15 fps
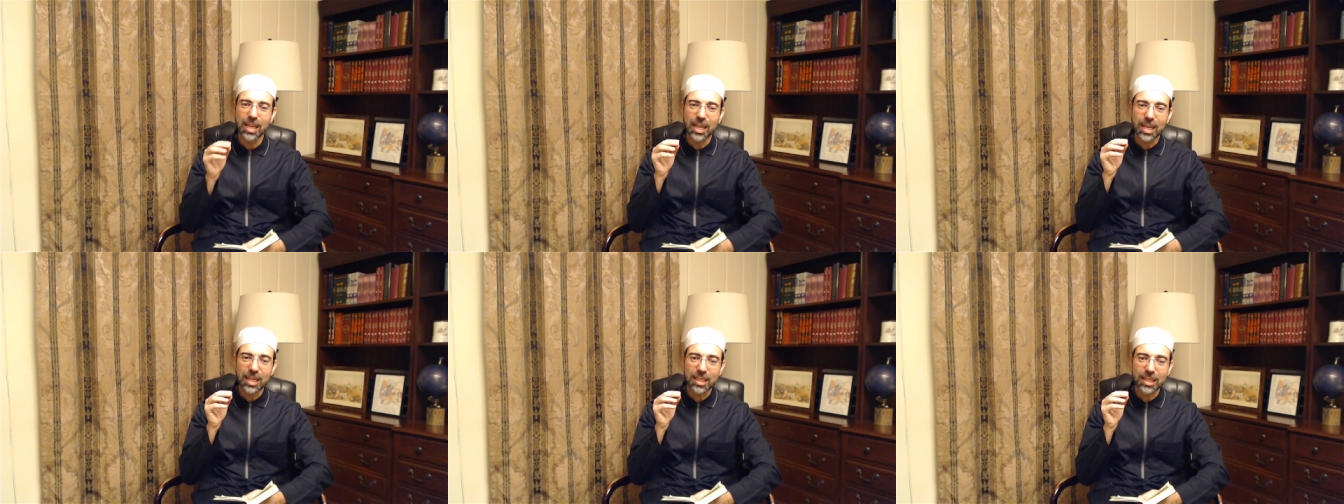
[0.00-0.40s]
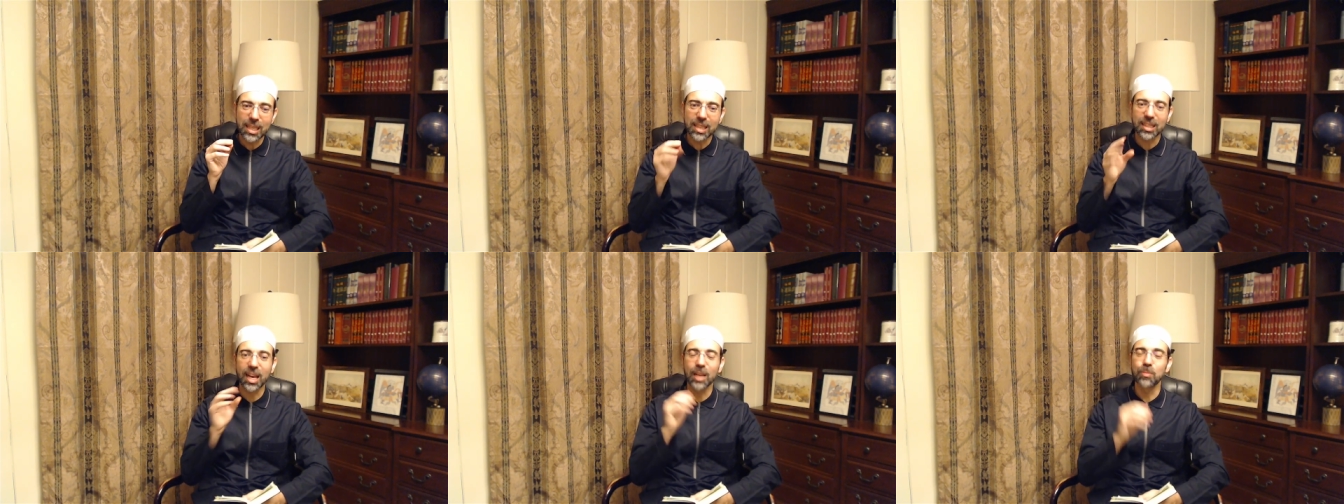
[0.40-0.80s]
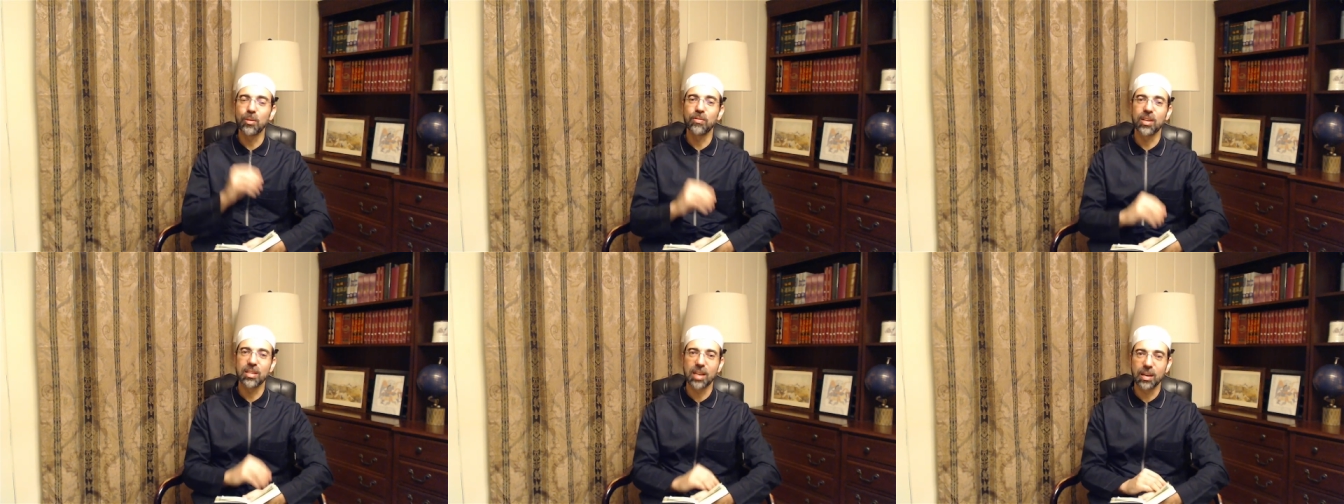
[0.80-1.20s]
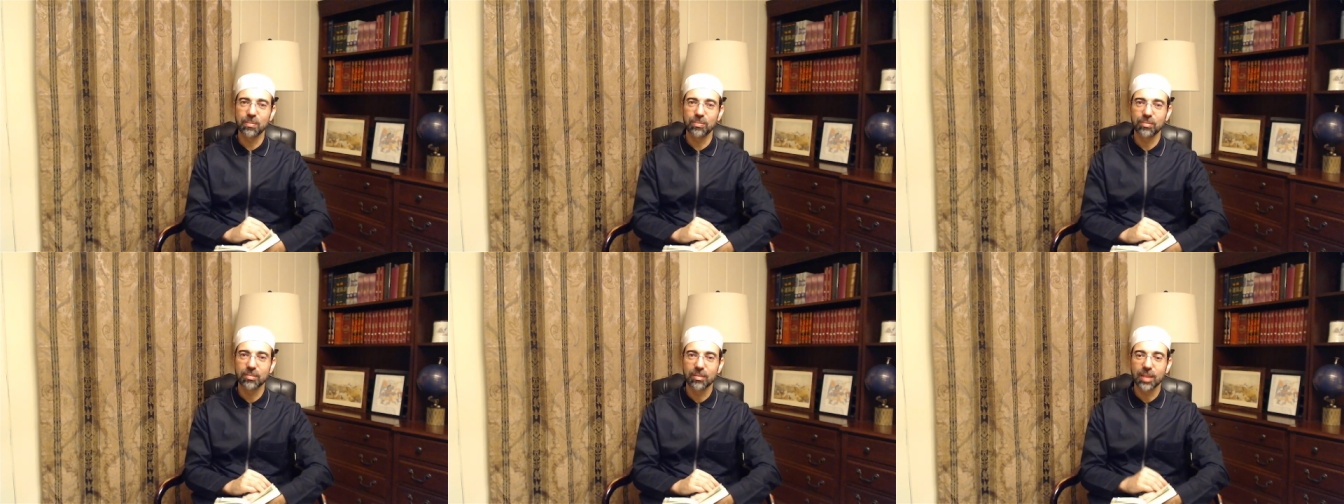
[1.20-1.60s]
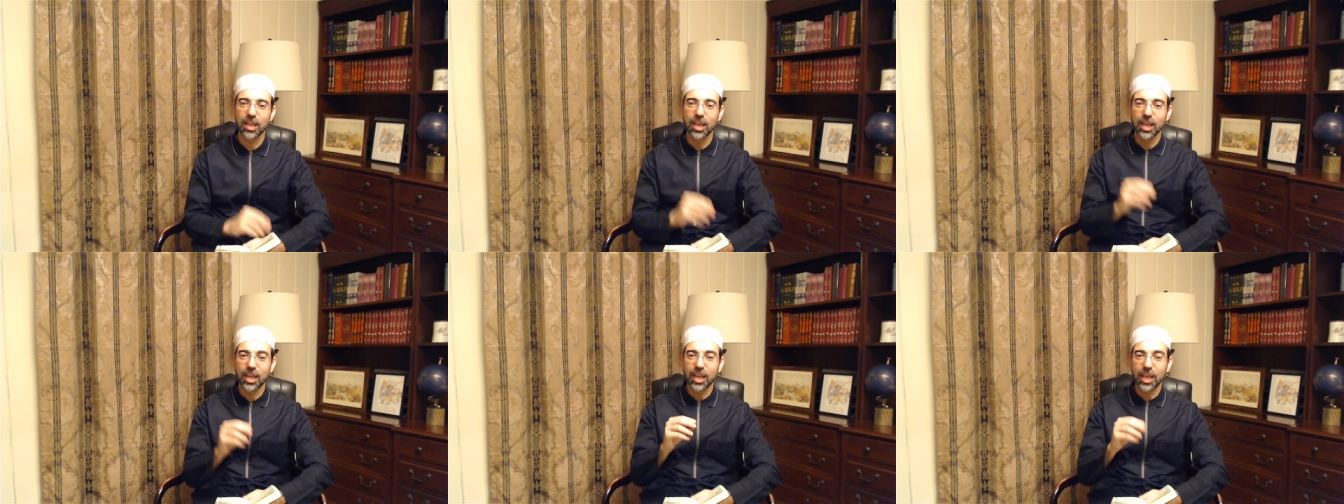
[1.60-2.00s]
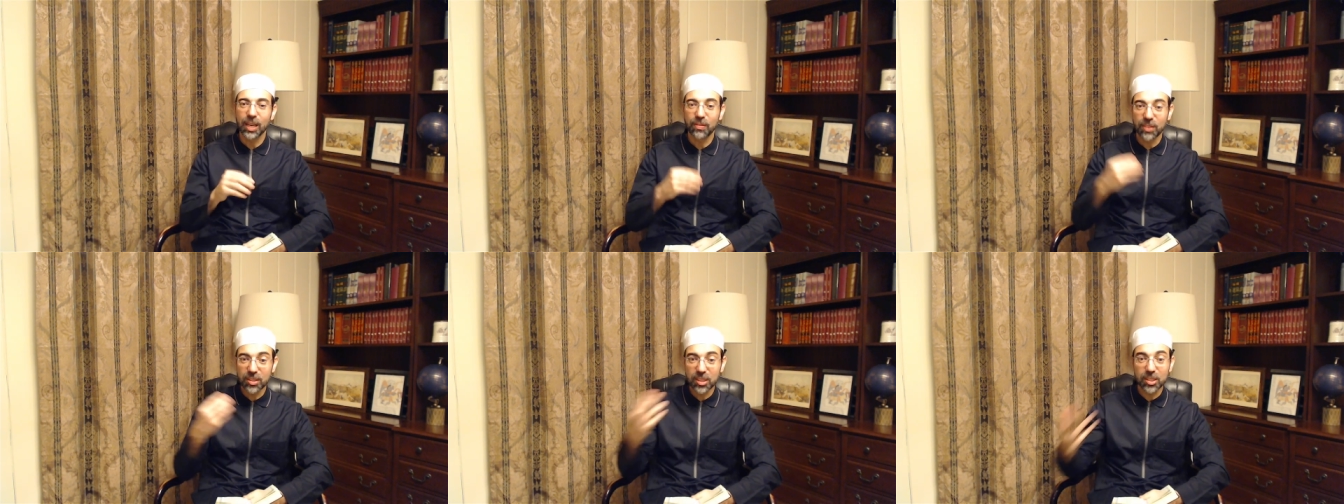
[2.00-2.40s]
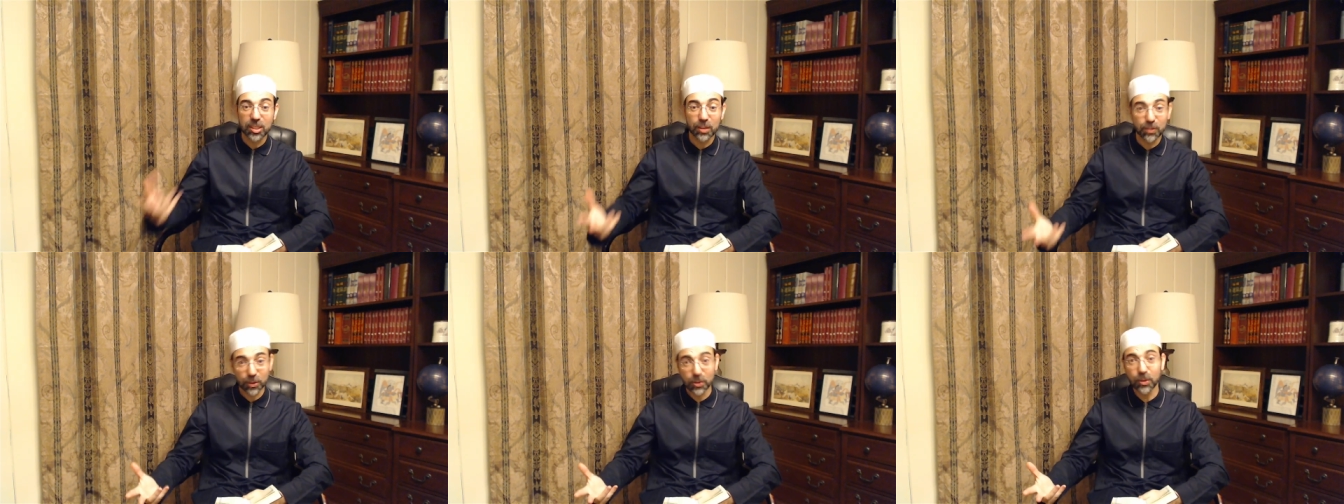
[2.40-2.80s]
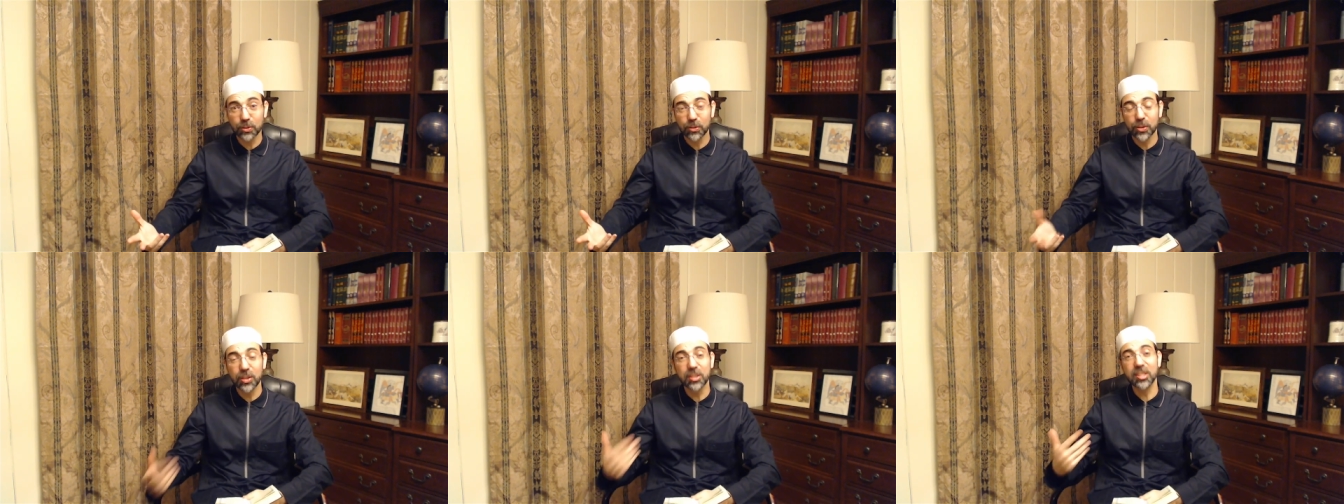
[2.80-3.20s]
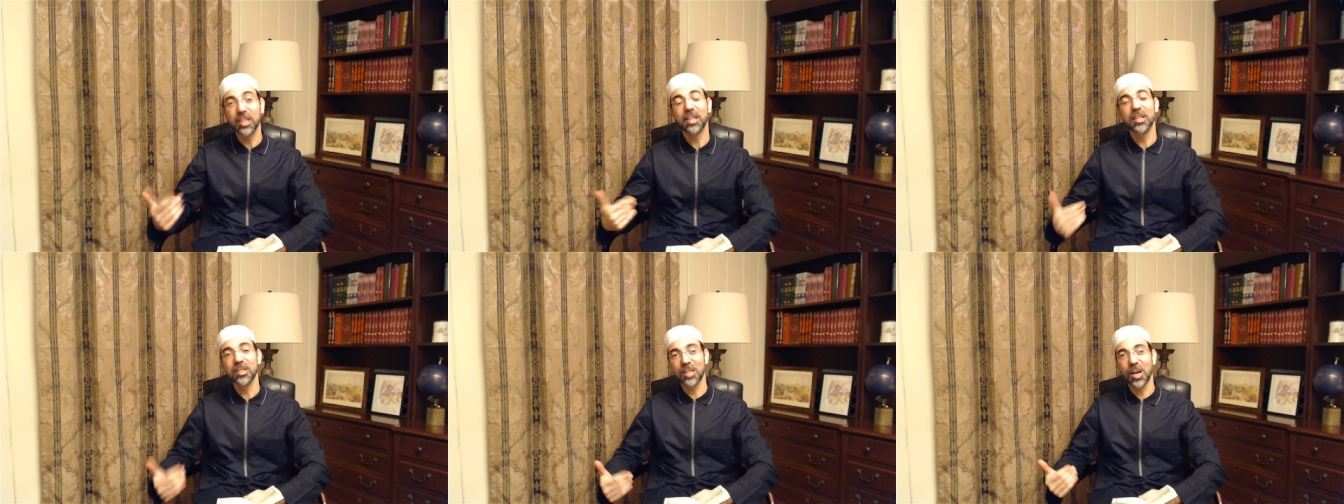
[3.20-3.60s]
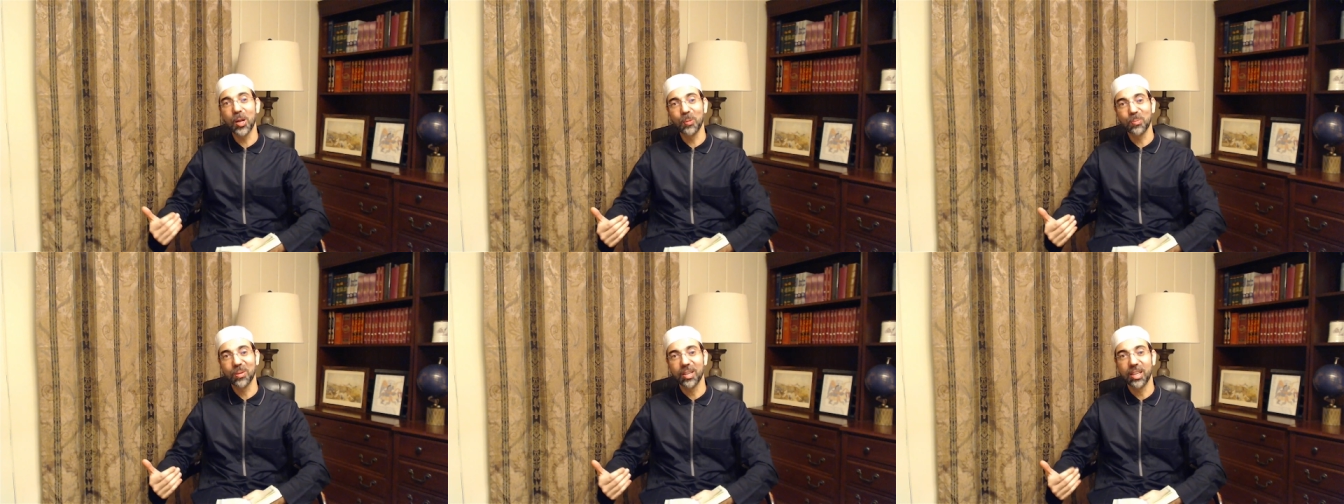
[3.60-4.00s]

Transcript: Seek the help of Allah. If this is difficult for you, seek His help.